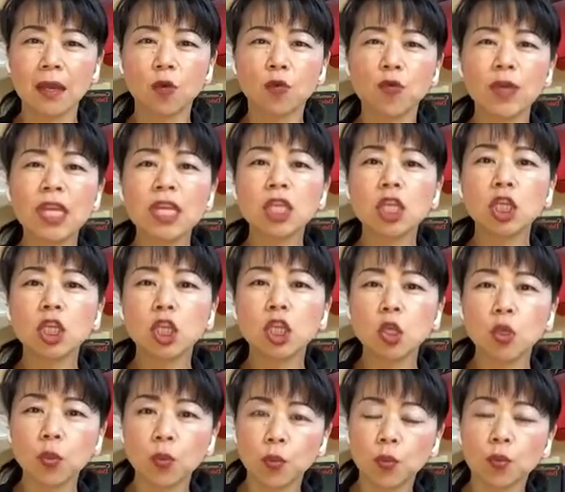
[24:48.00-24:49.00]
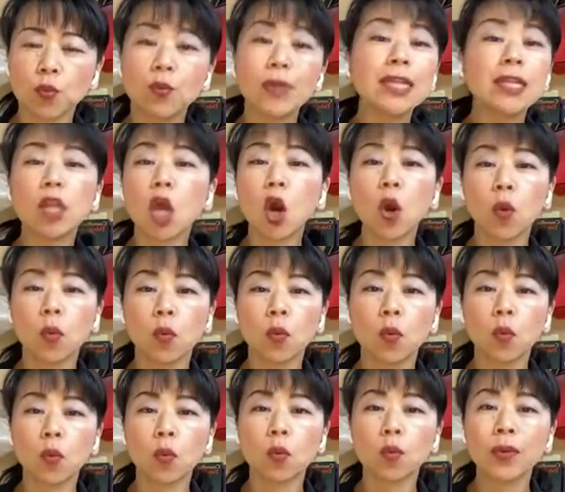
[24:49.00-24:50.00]
we know
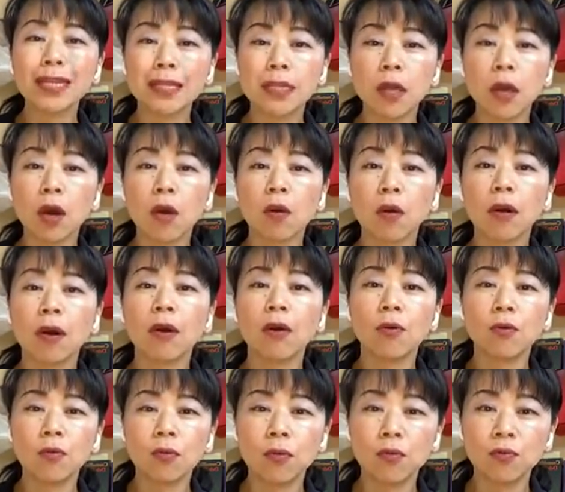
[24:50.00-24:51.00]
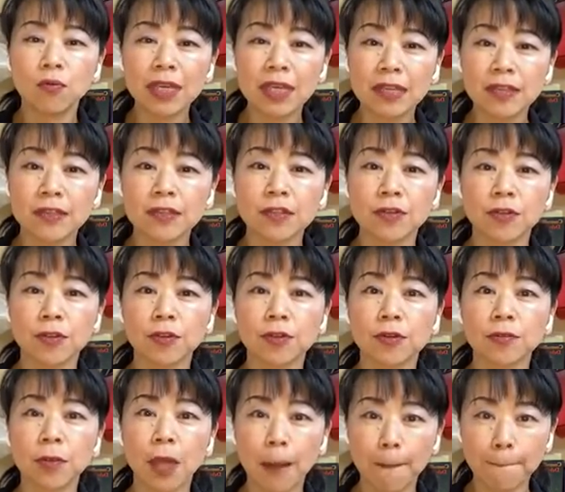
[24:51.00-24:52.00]
we can
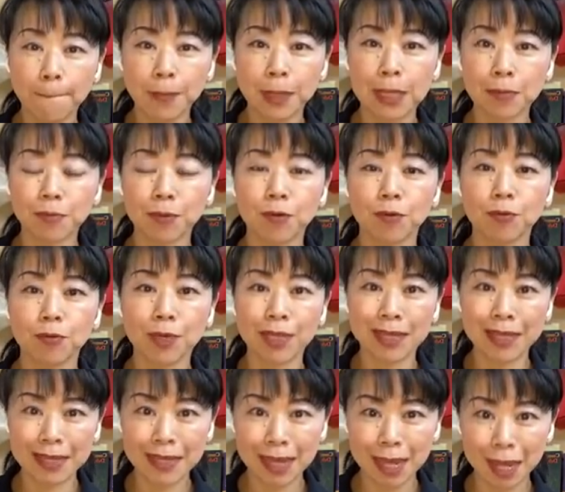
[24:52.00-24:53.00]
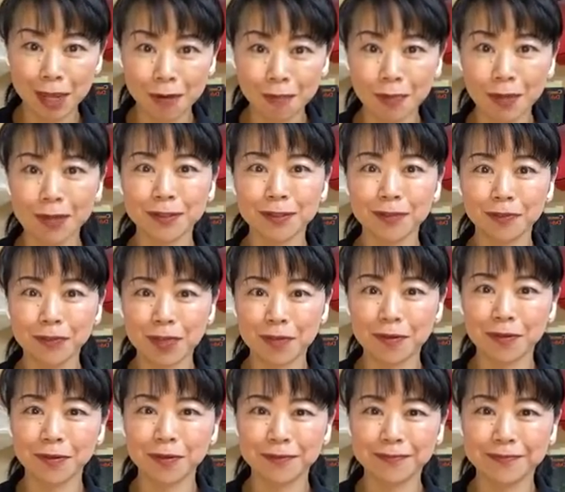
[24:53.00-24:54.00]
serve people. We can help out the
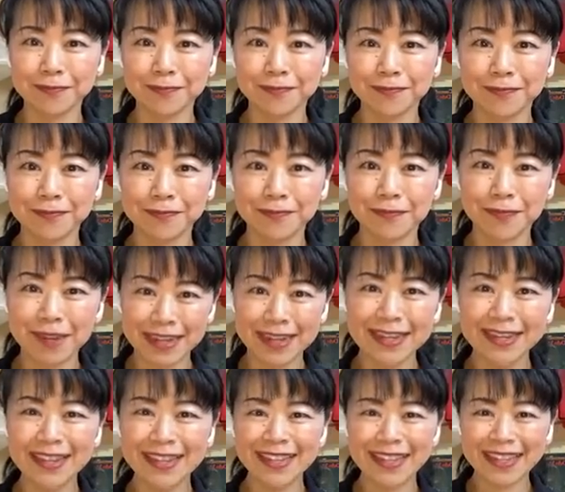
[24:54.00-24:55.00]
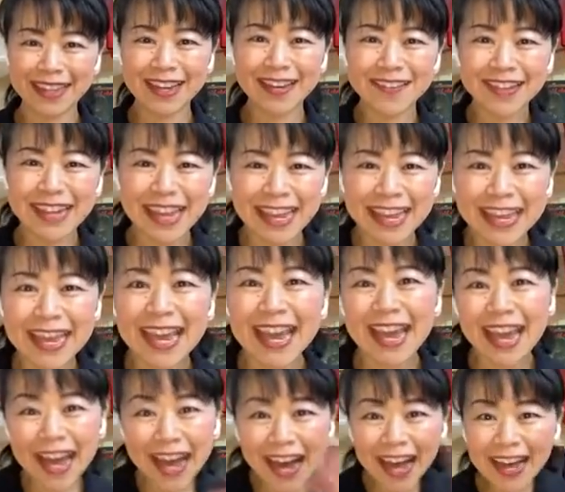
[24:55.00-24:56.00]
people, right? Okay.
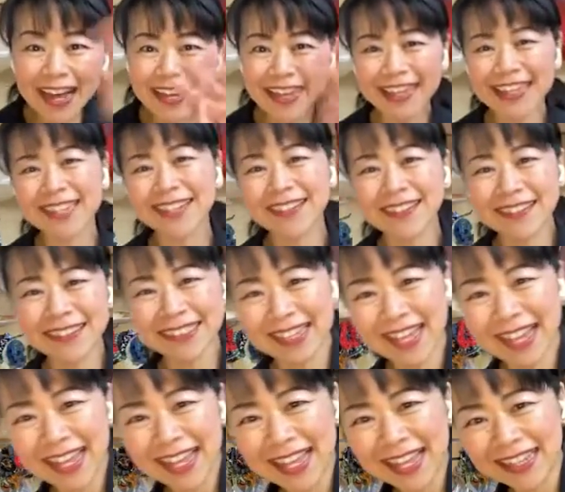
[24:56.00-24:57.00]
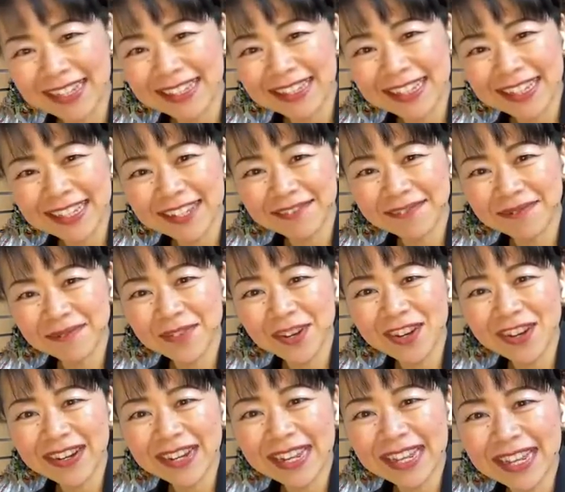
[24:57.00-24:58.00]
Oh, Hiroko-san, good
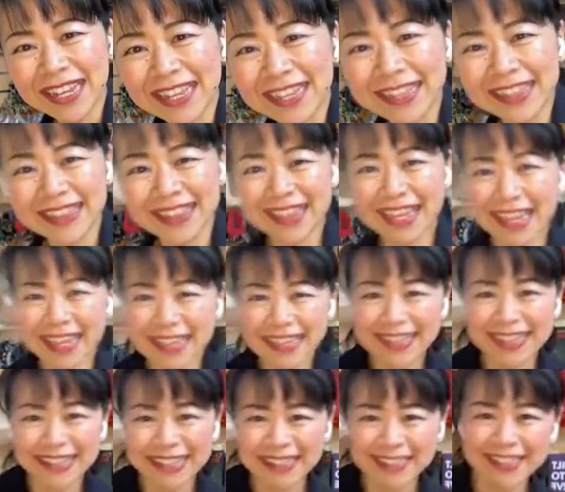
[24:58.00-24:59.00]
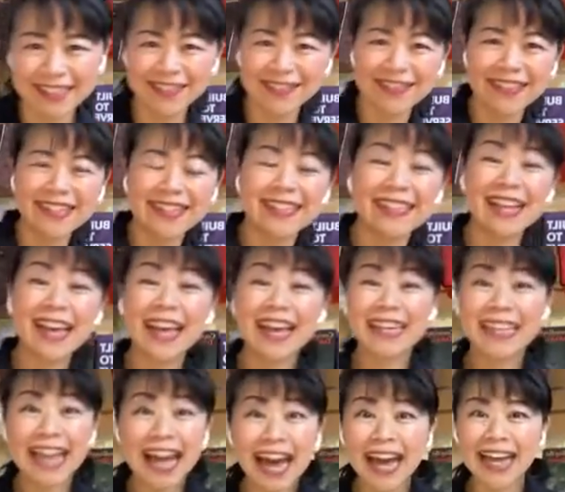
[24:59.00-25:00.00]
morning. Thank you so much.
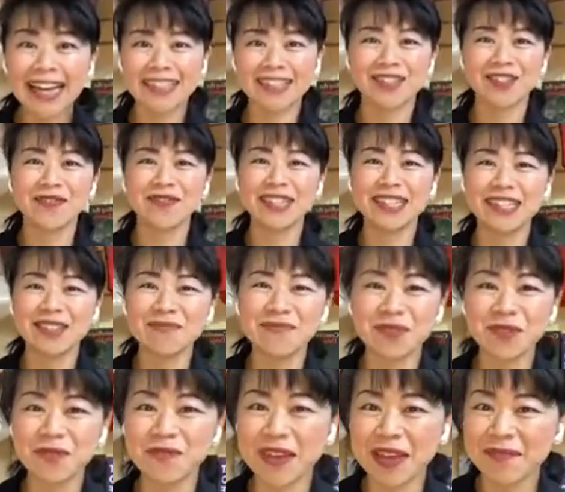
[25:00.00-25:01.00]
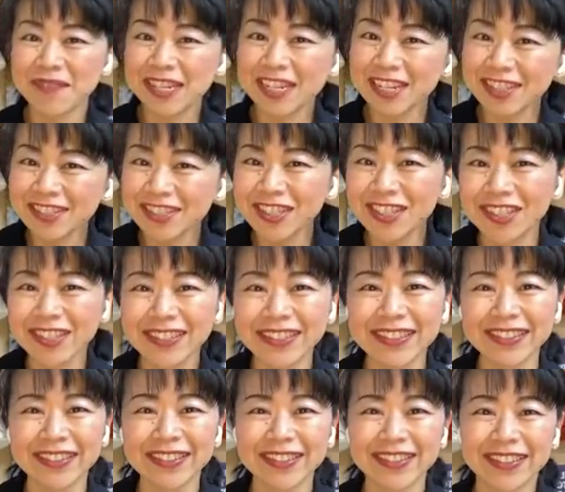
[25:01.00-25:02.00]
Yeah, so much improvement. You
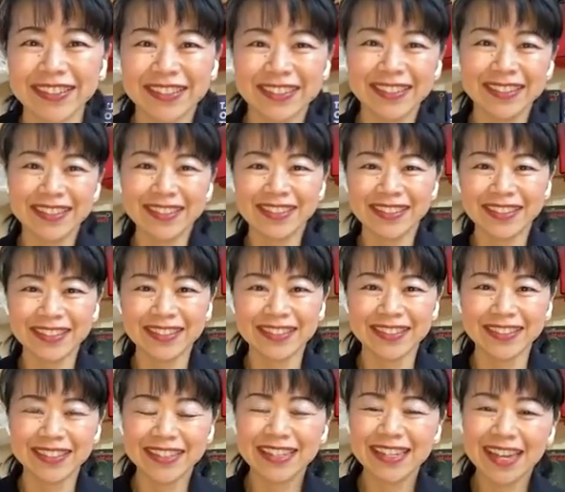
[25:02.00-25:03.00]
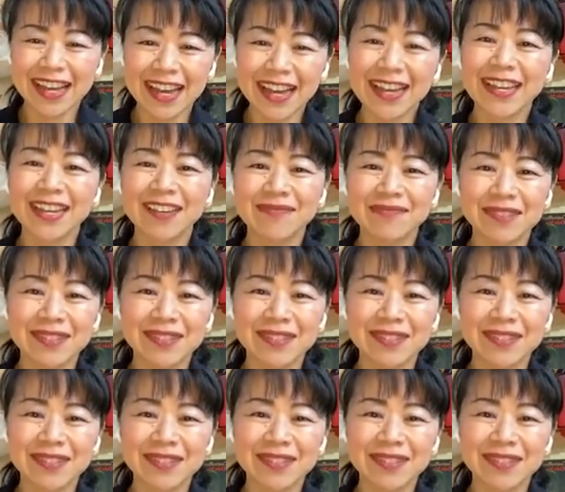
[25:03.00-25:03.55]
too. You too. I am